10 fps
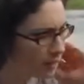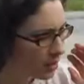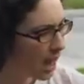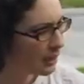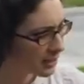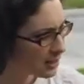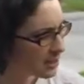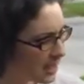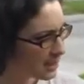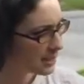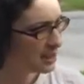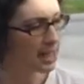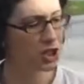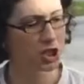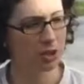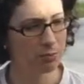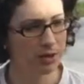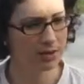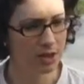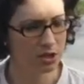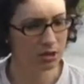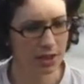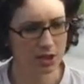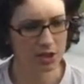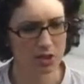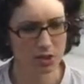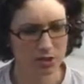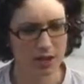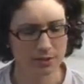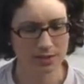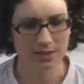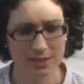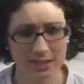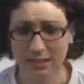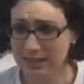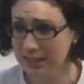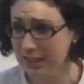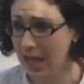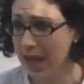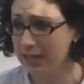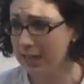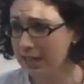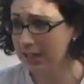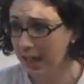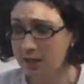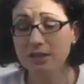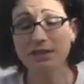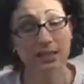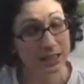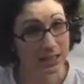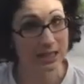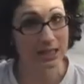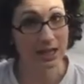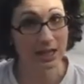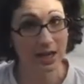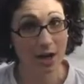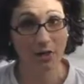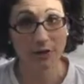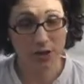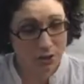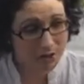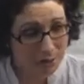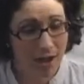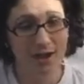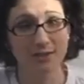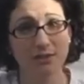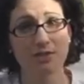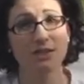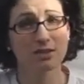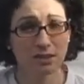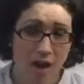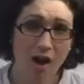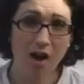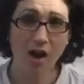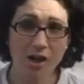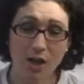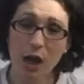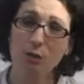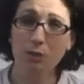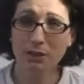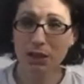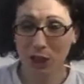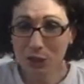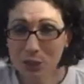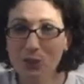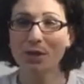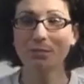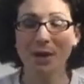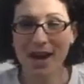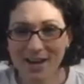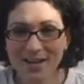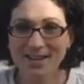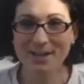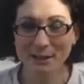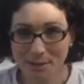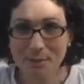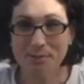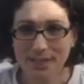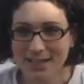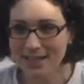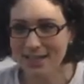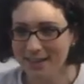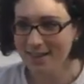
I think this next election, presidential election in 2016, I can guarantee on the two spots of this lawn will be two competing